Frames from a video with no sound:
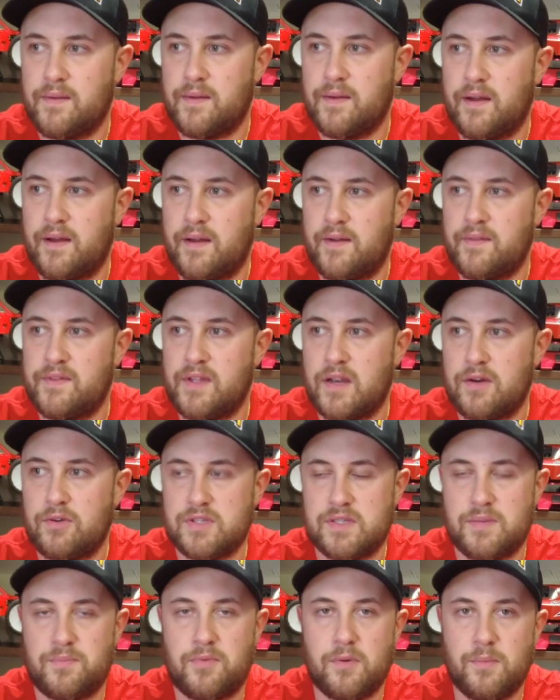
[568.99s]
there
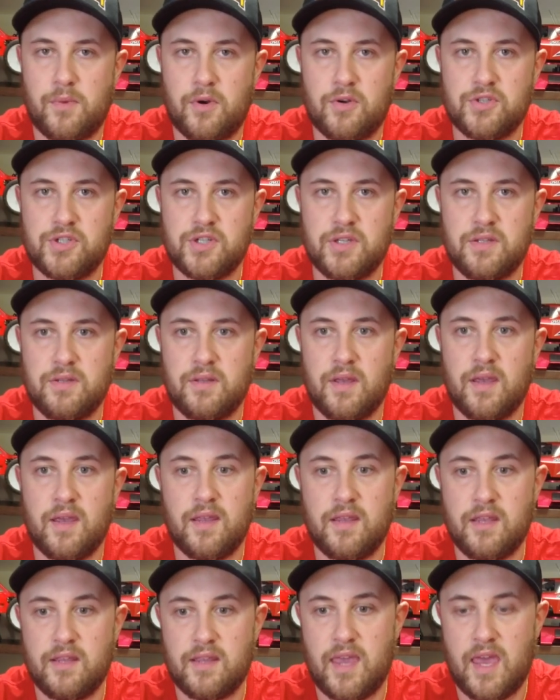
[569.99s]
was a promotion
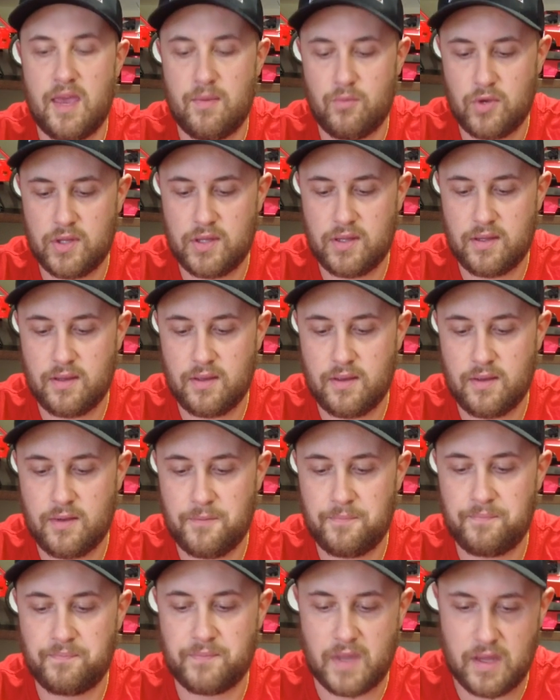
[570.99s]
and it came with a
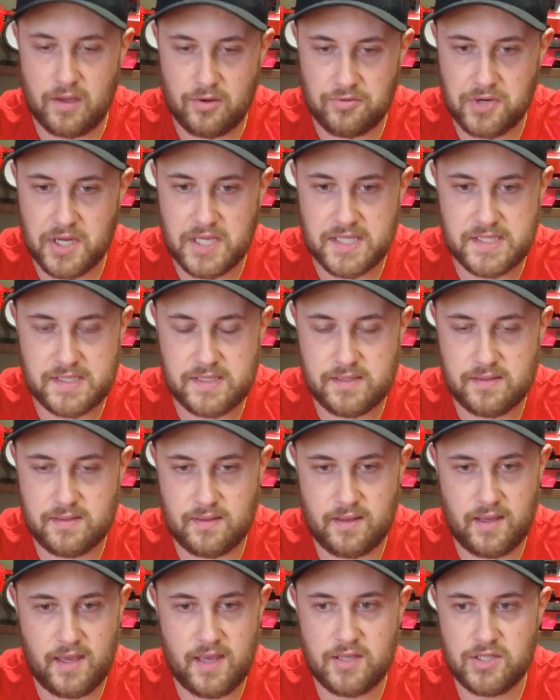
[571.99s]
Reds
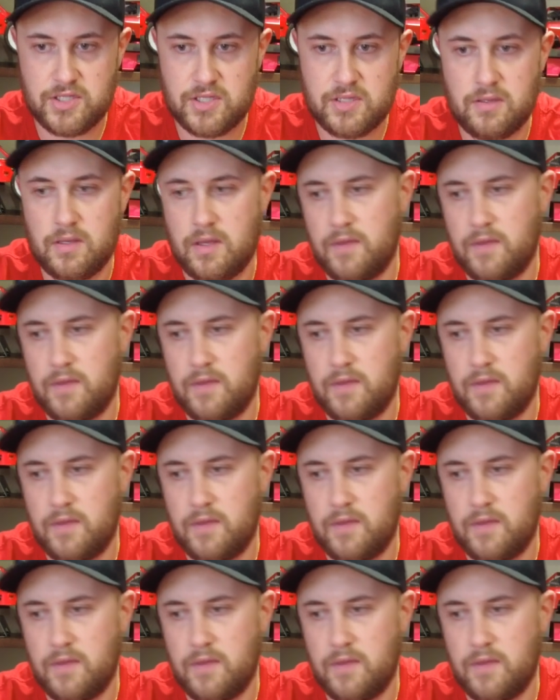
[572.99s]
engine.